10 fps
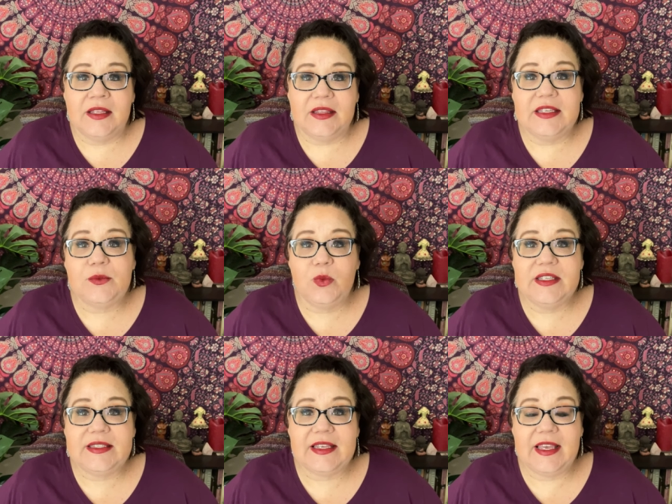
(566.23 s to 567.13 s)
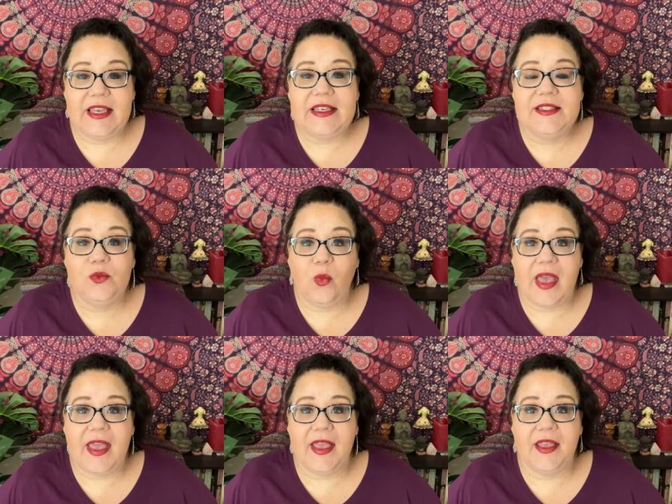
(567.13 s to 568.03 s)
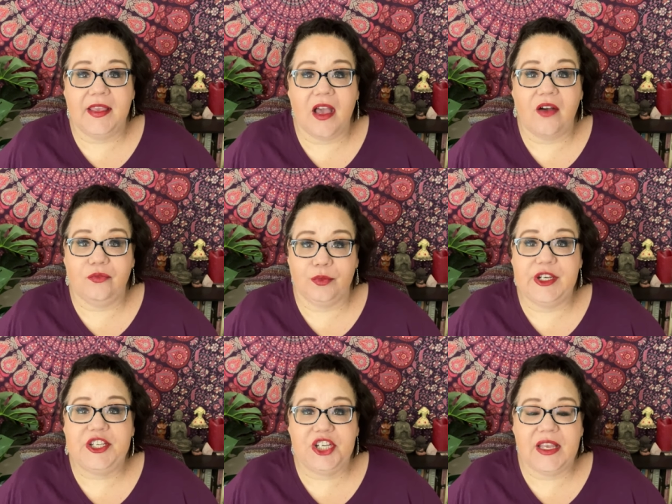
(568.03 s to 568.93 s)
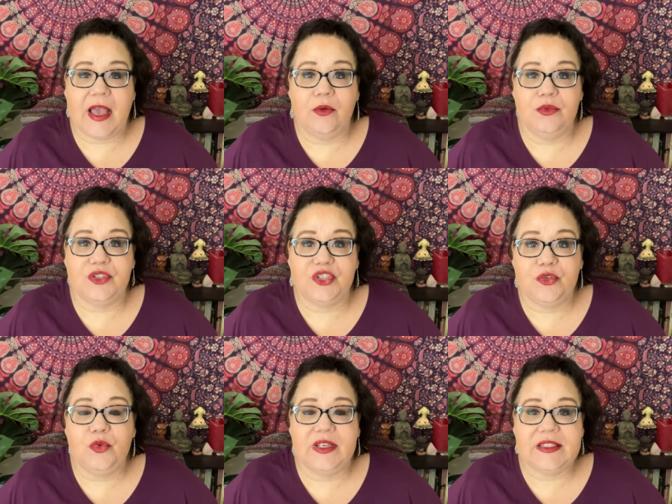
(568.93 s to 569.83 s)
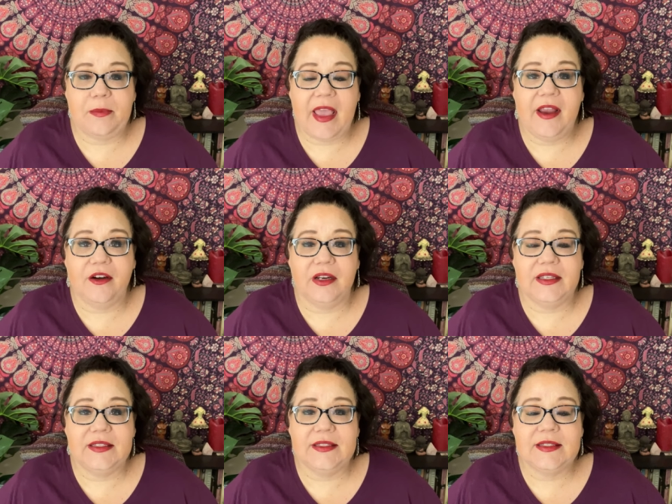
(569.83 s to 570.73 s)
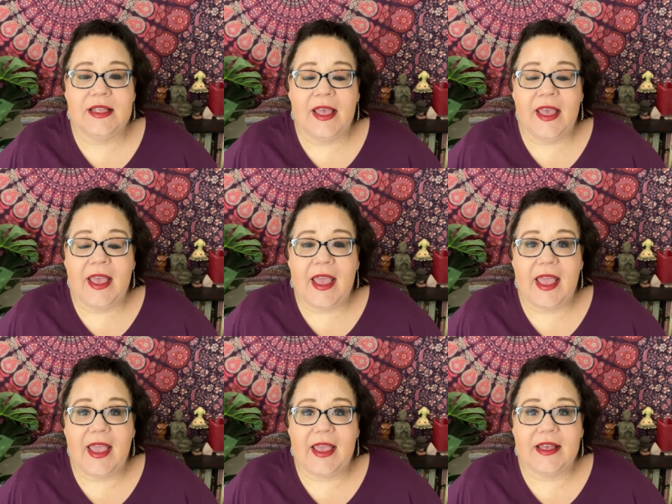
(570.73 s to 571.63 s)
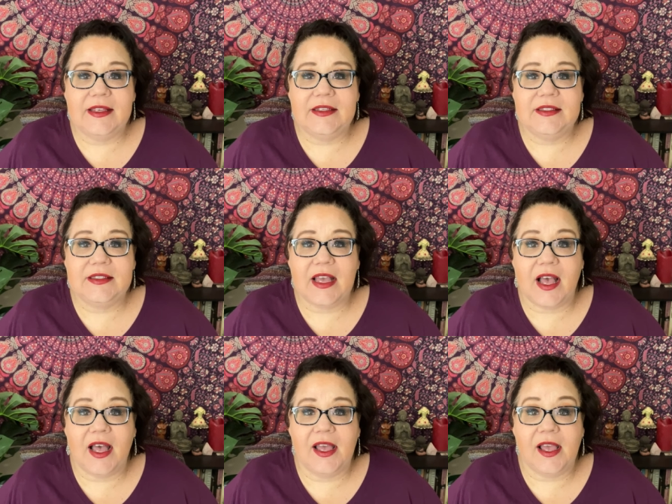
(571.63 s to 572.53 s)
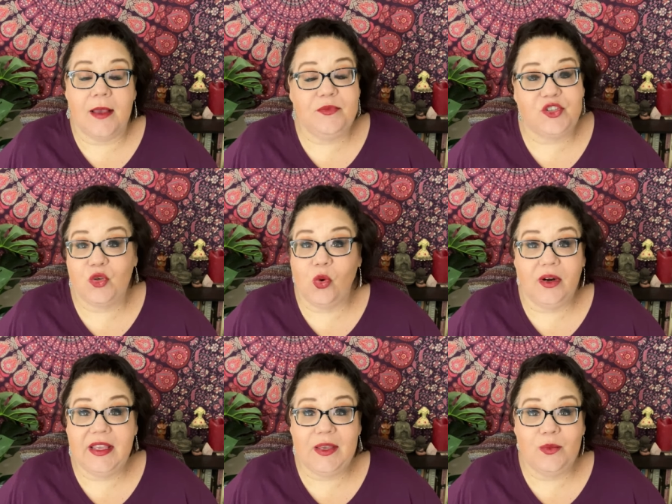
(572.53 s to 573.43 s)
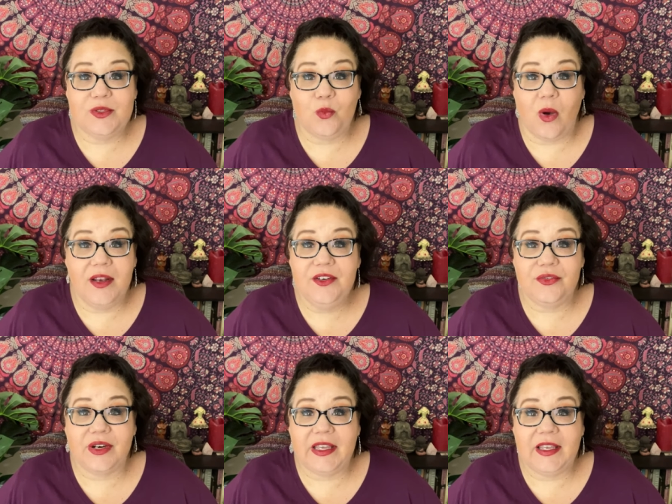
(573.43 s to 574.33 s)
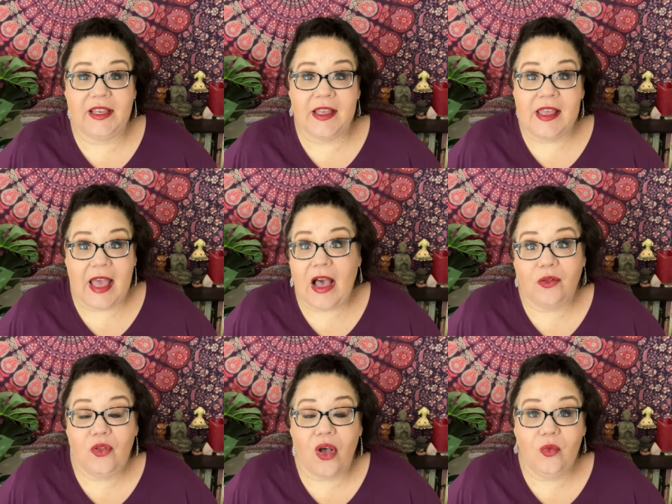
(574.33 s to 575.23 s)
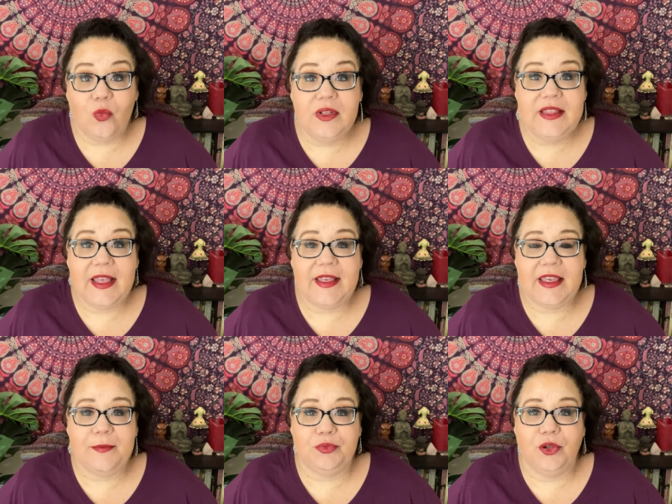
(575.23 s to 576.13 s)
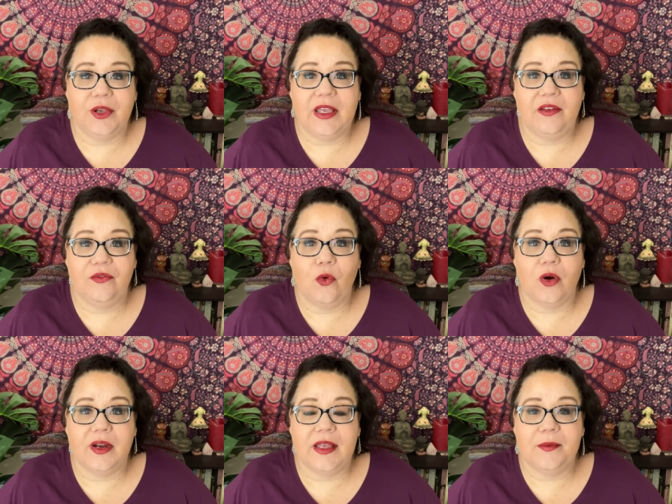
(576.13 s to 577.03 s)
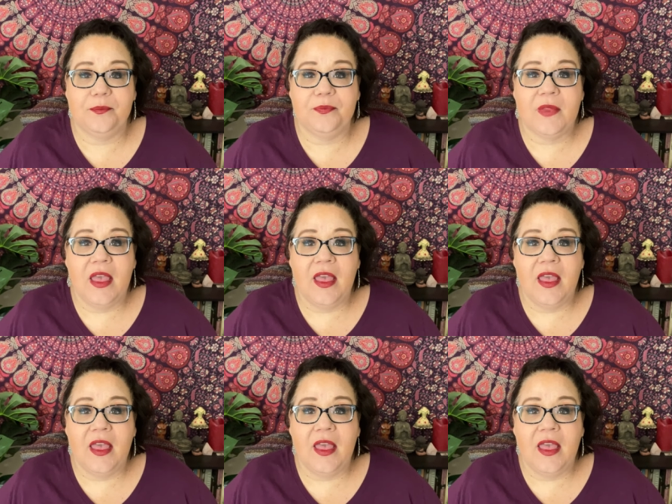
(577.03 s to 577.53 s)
This was his way of reaching out to his parents. And I'm sure he was wondering how long would they keep looking for him.